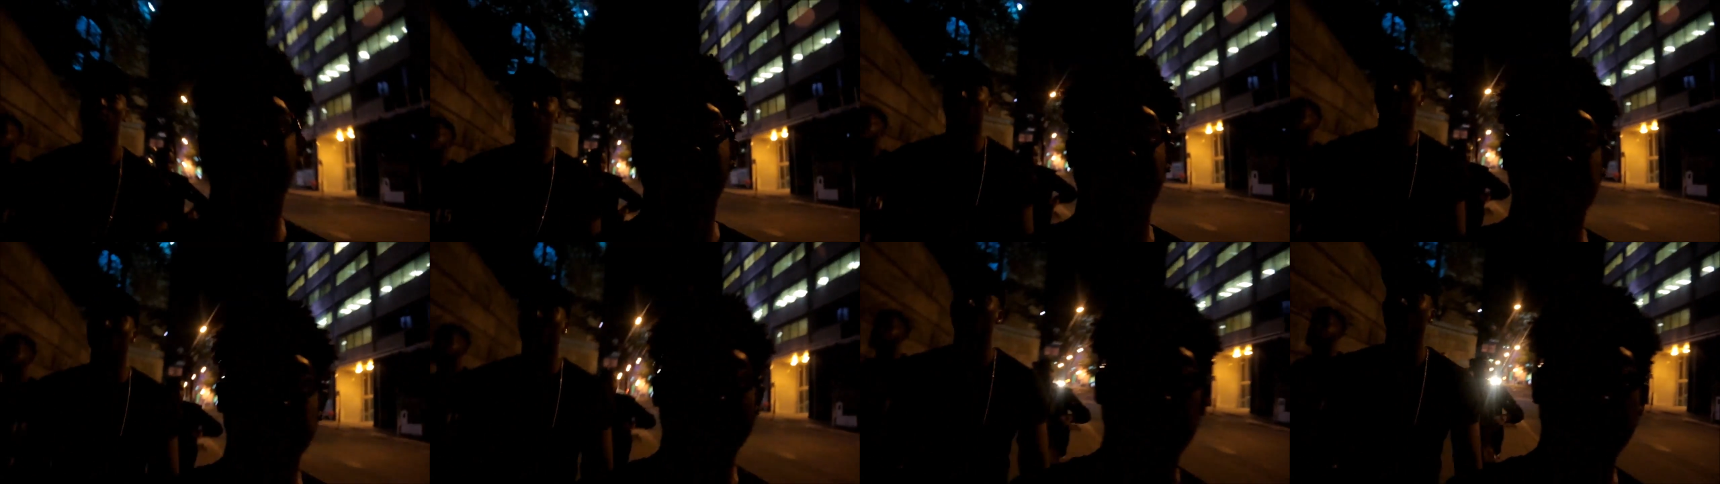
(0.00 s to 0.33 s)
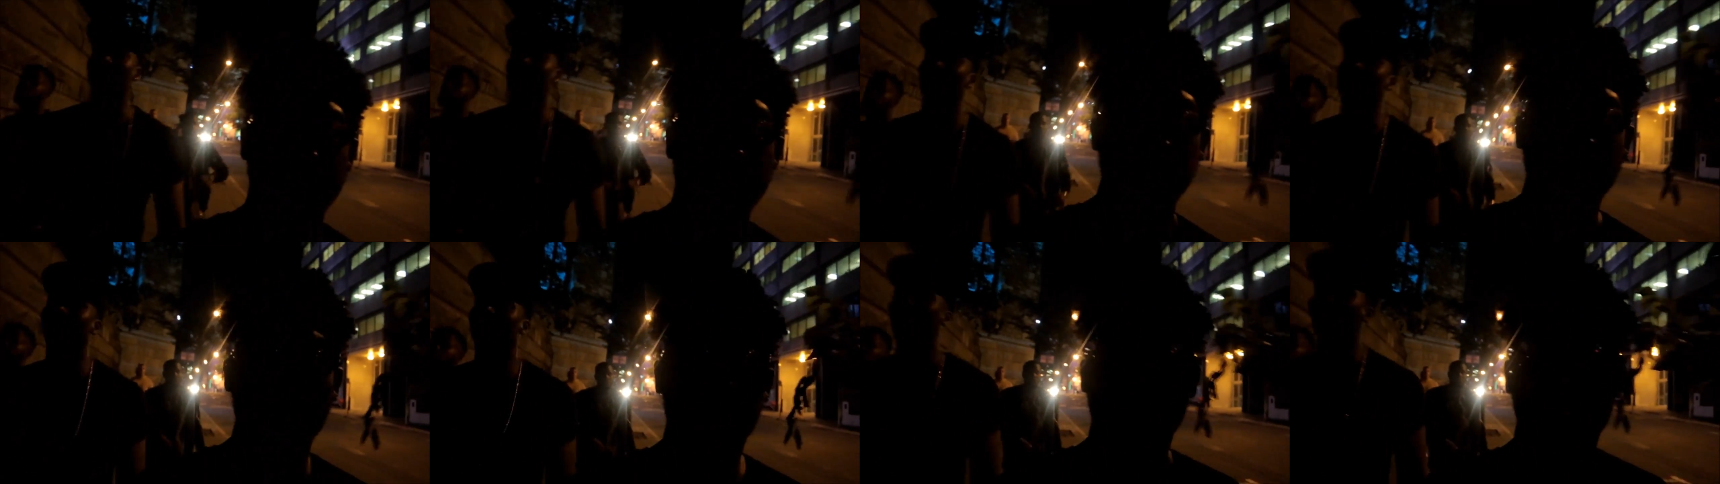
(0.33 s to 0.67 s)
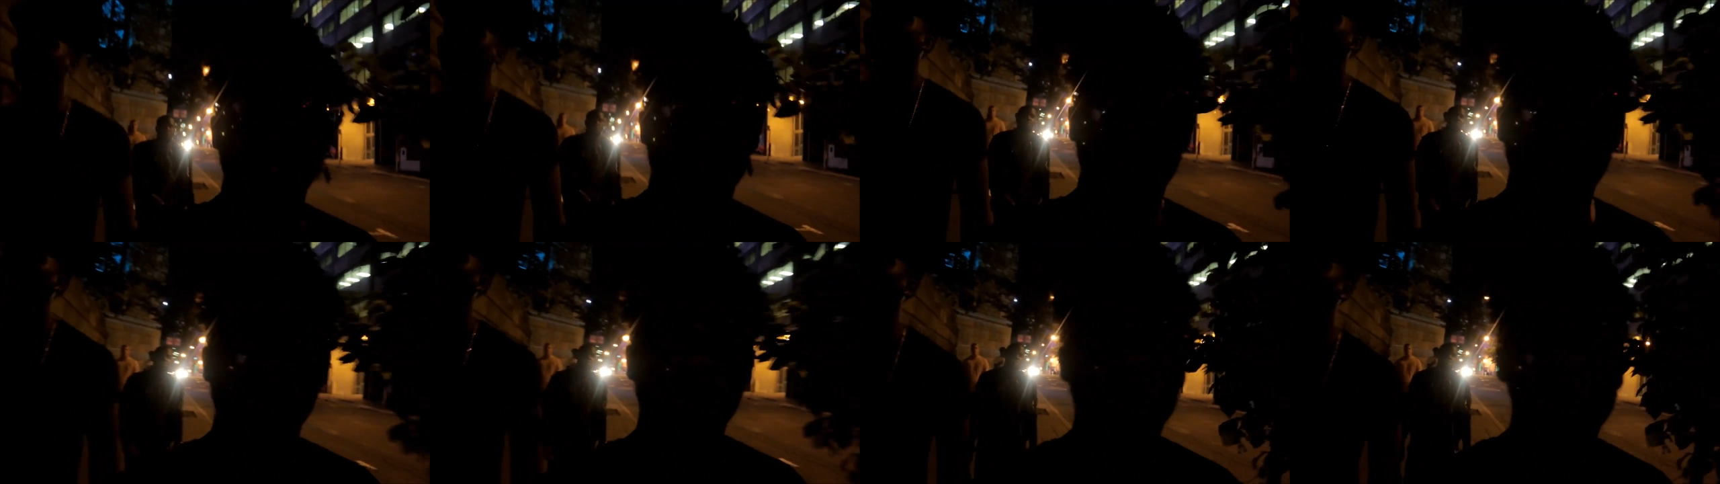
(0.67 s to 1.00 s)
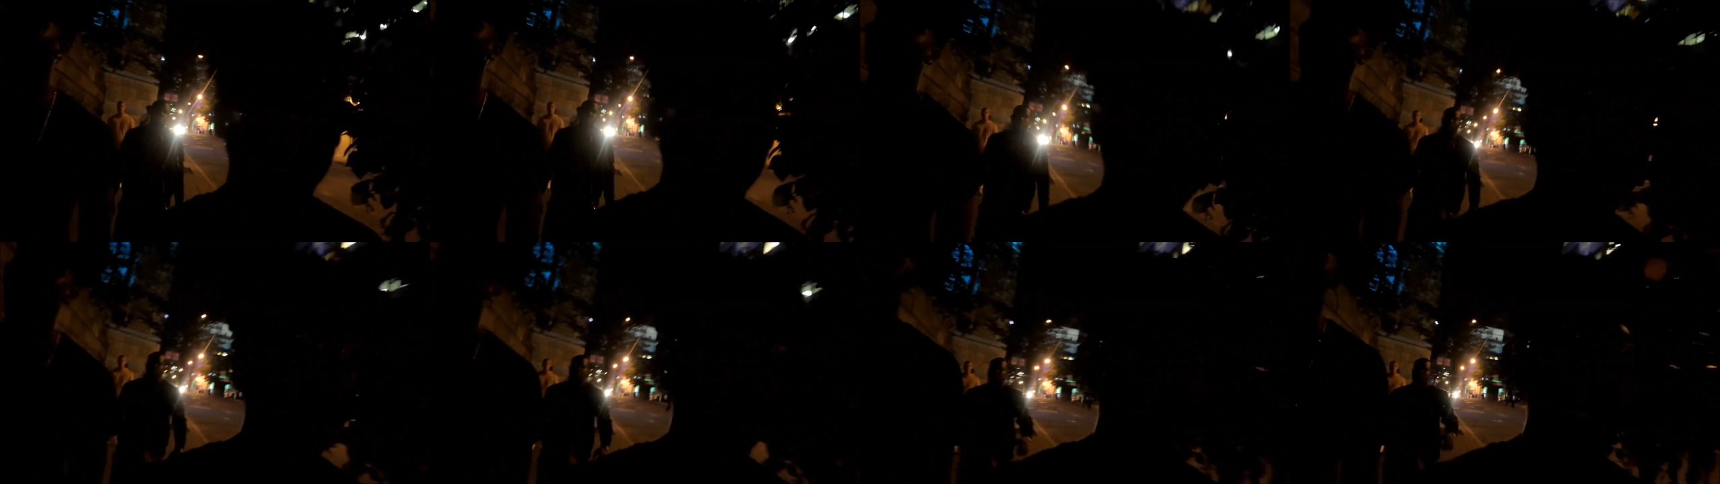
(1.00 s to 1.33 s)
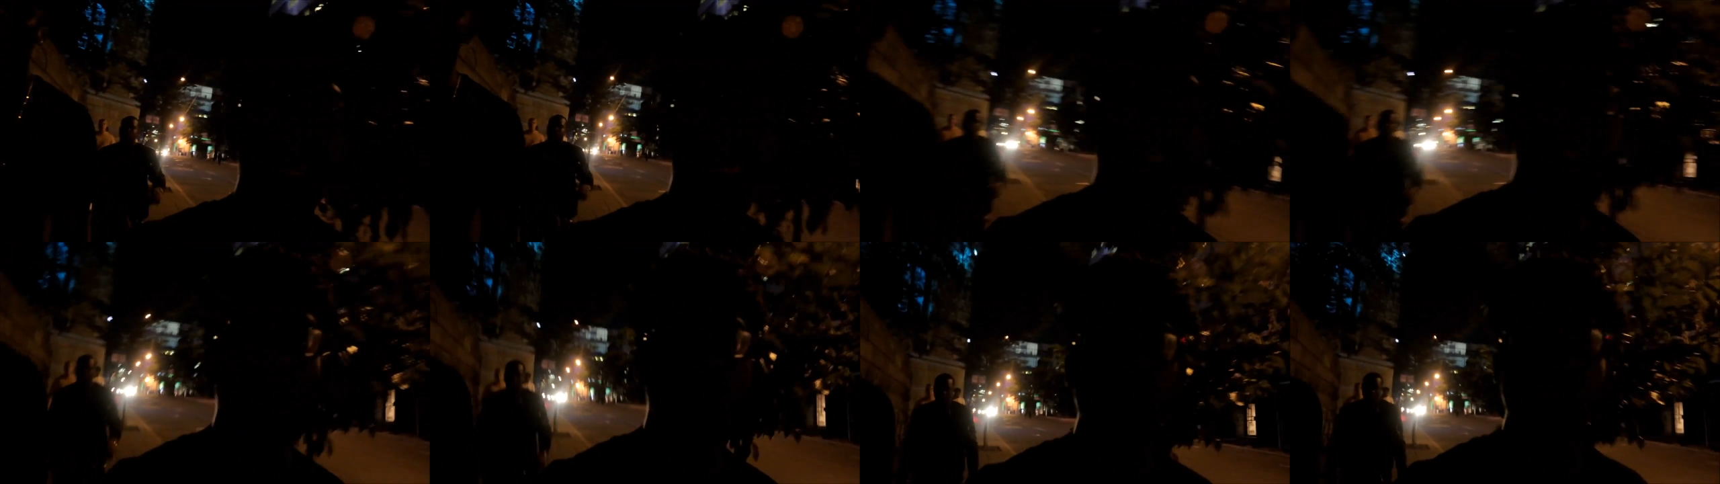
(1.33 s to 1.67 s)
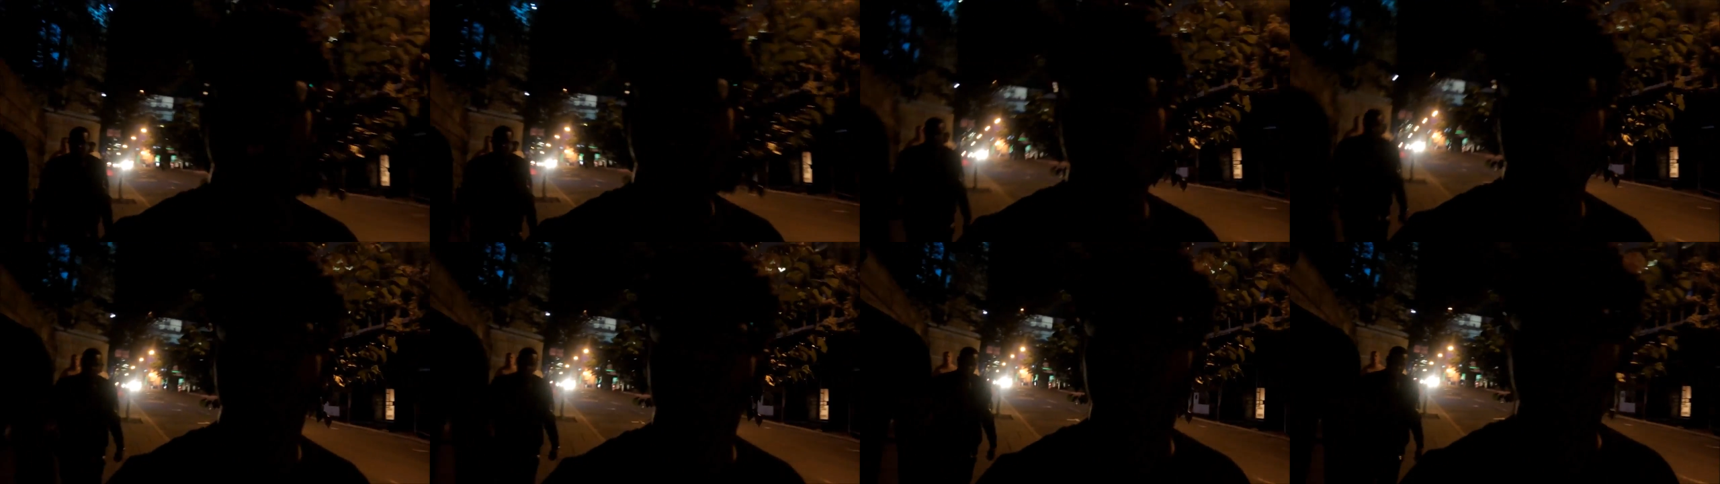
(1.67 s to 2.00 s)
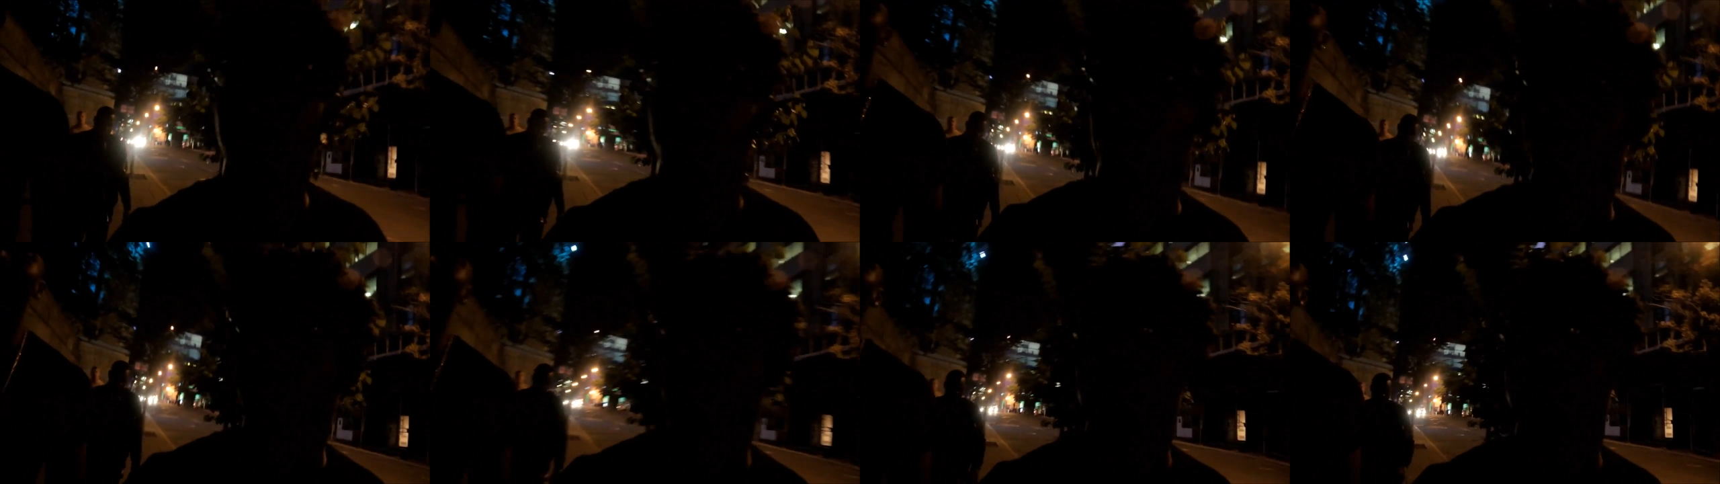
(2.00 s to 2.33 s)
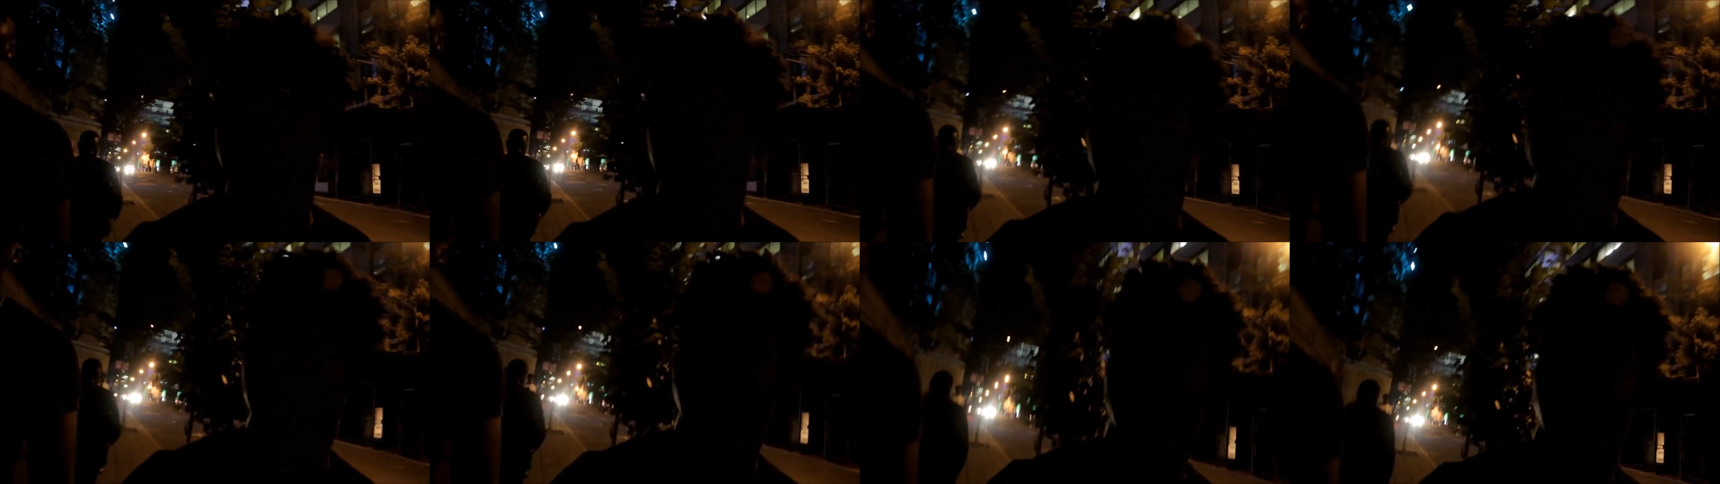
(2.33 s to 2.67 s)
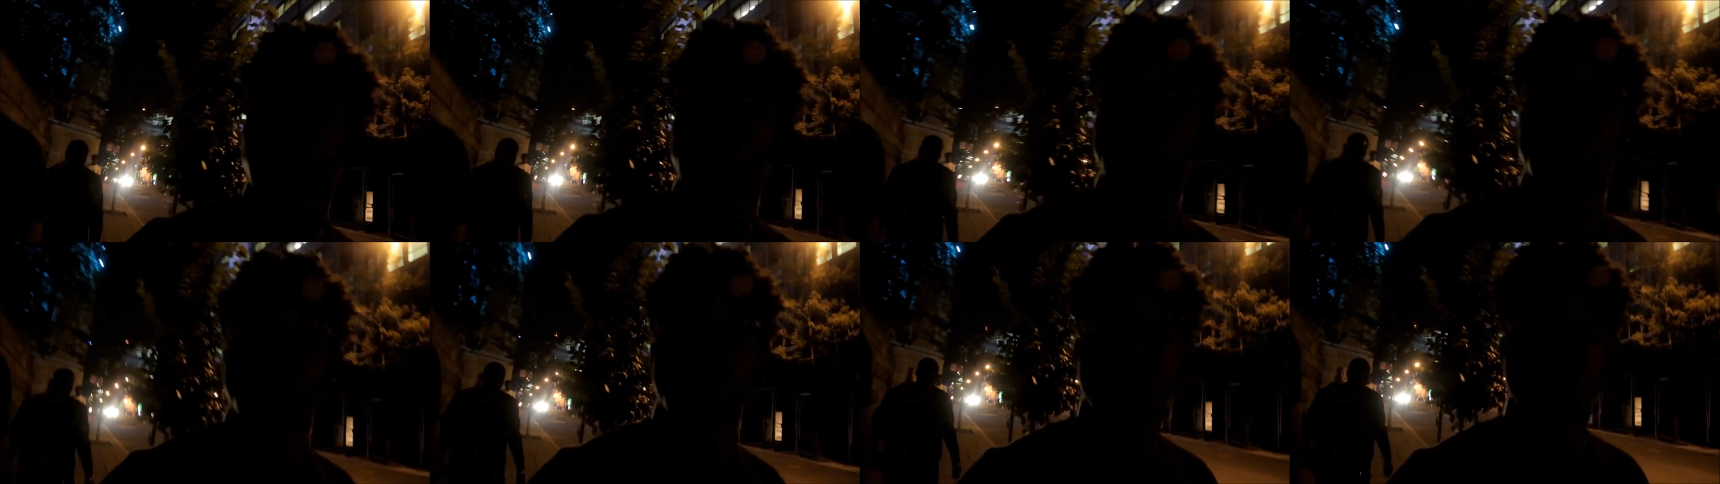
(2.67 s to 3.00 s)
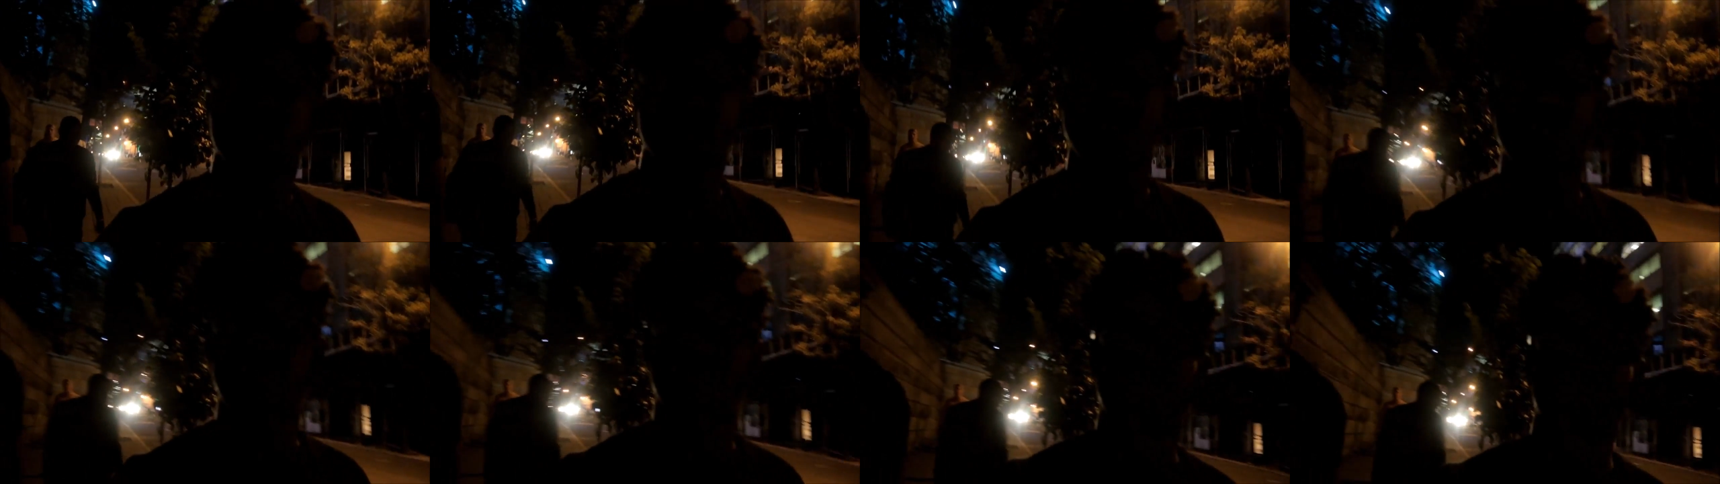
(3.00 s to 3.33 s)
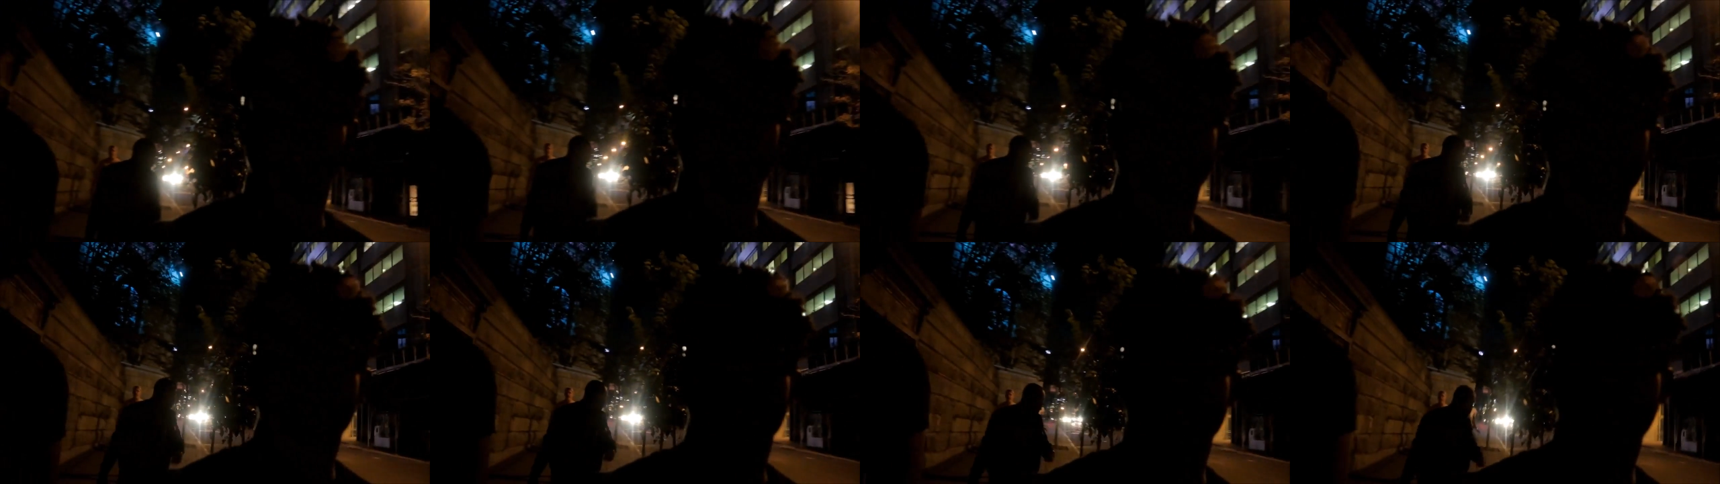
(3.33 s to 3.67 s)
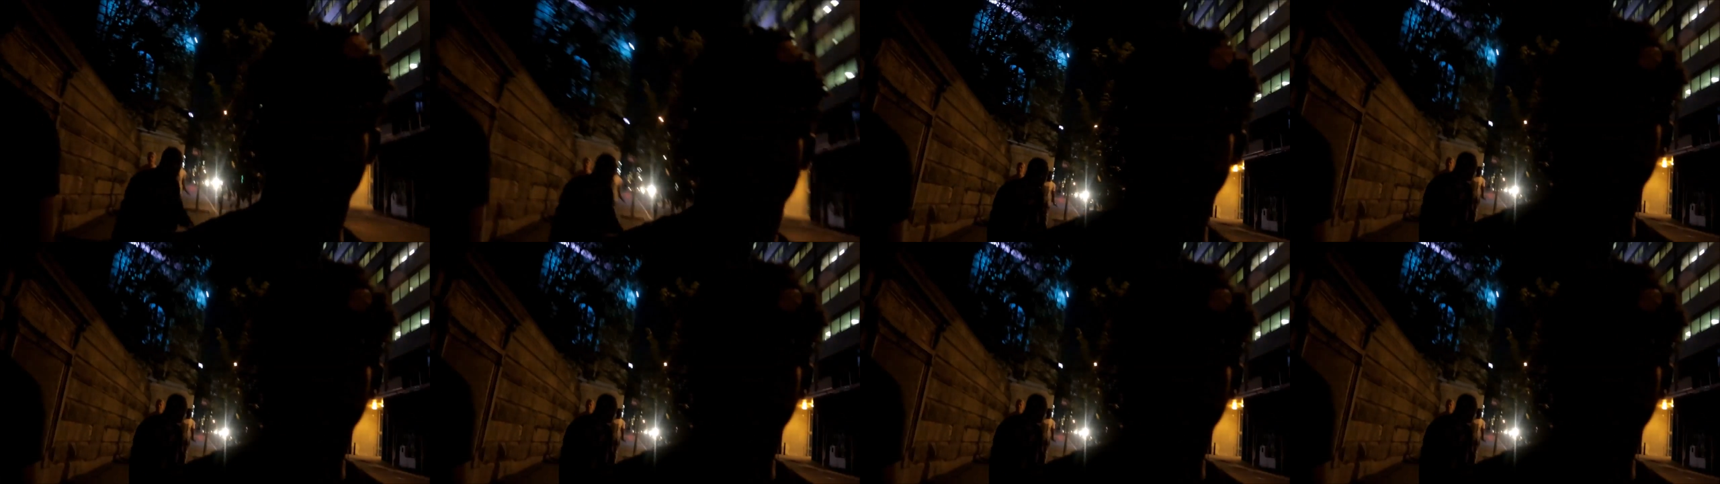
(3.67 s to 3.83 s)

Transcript: Nobody's mouth can be seen.